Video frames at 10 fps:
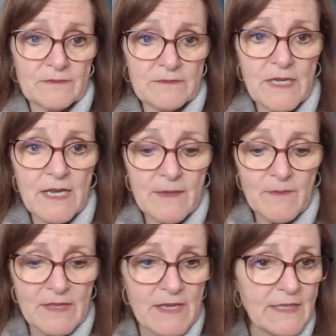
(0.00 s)

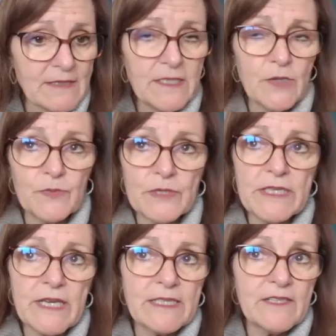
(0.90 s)
that really
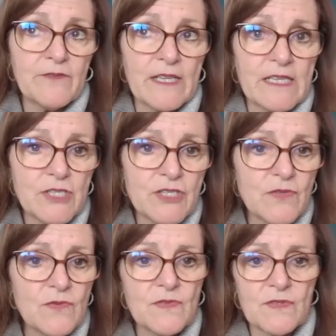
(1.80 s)
identified
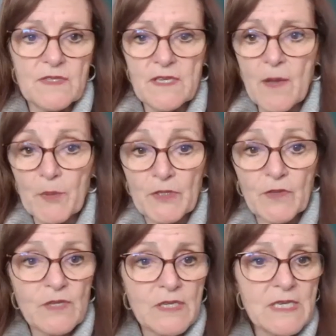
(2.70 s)
issues,
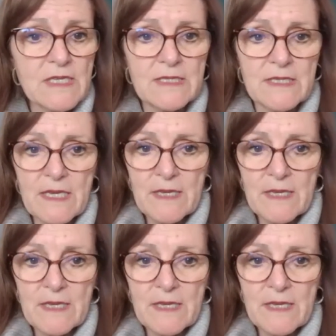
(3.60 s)
opportunities,